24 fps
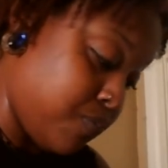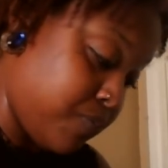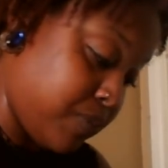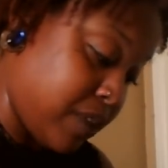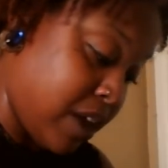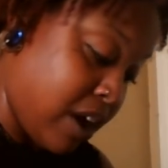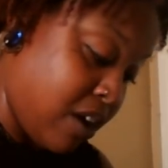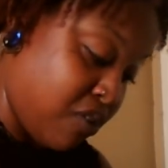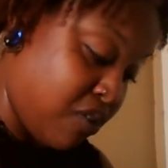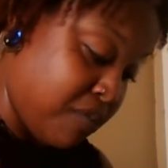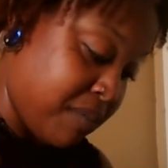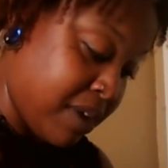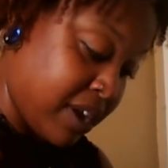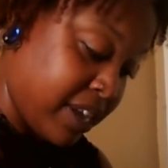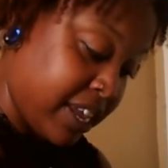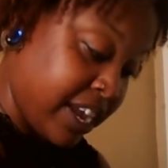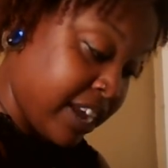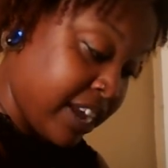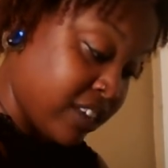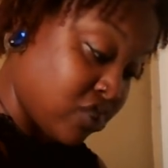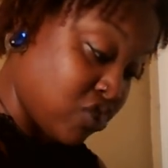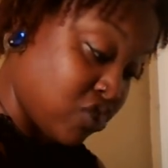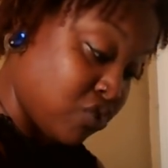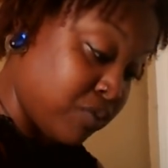How are my
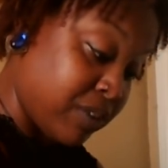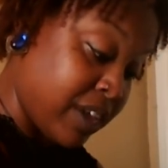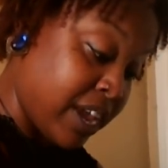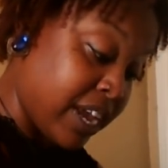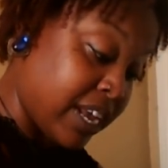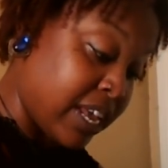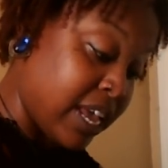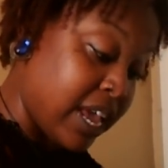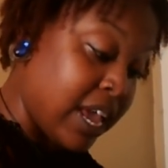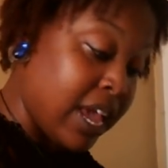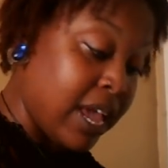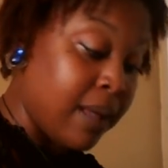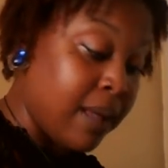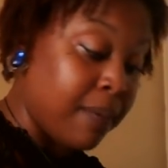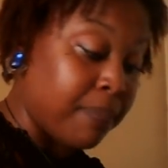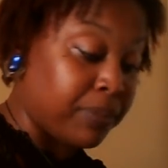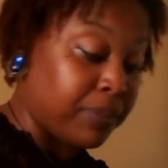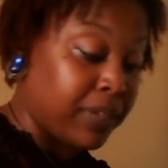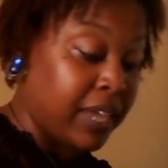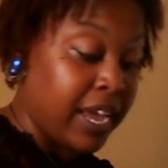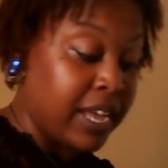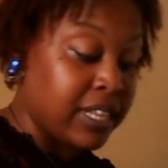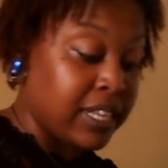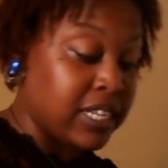cancers react?
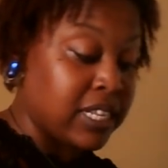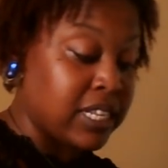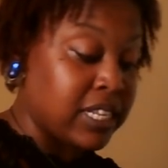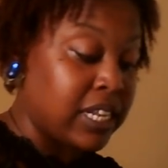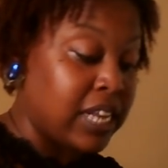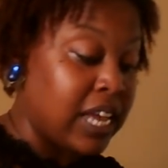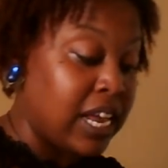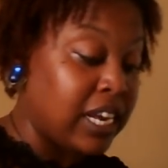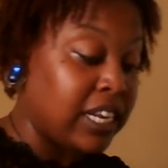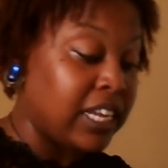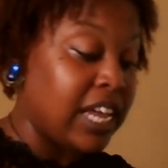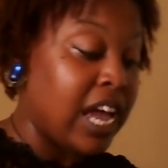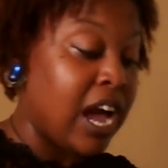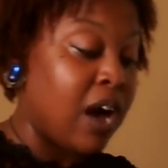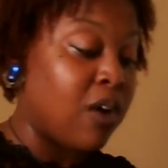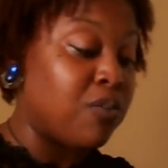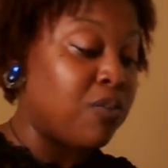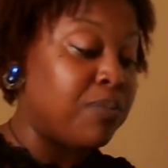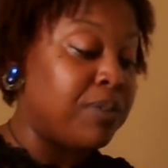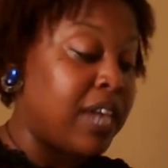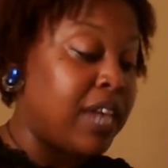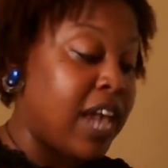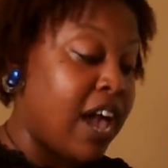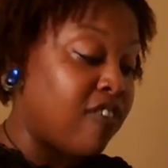Cancers, a lot of y'all will
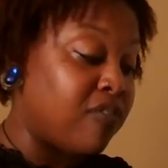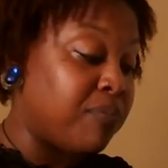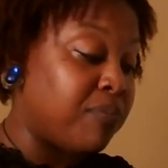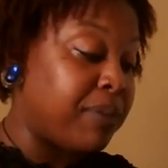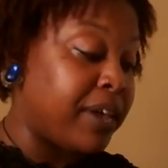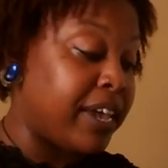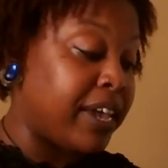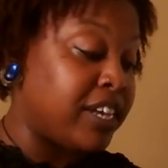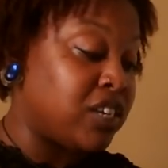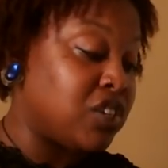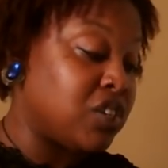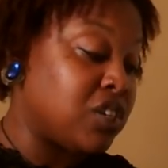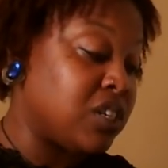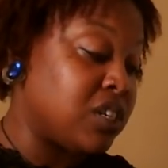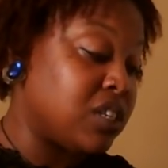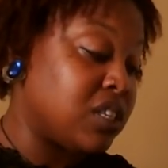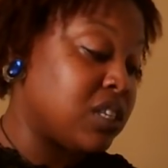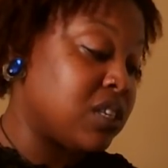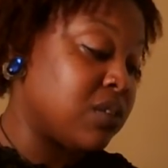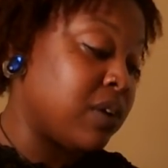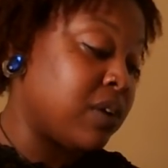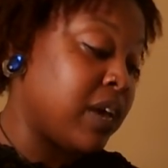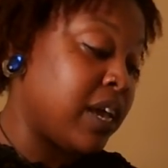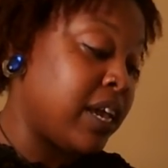be having
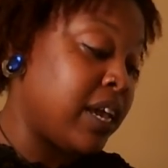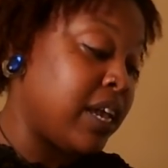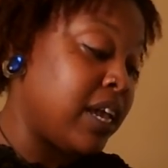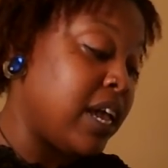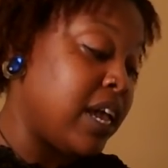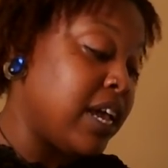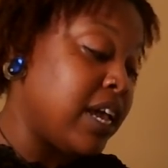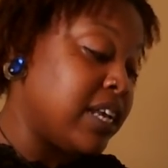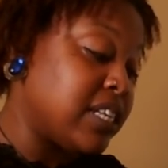patience, okay?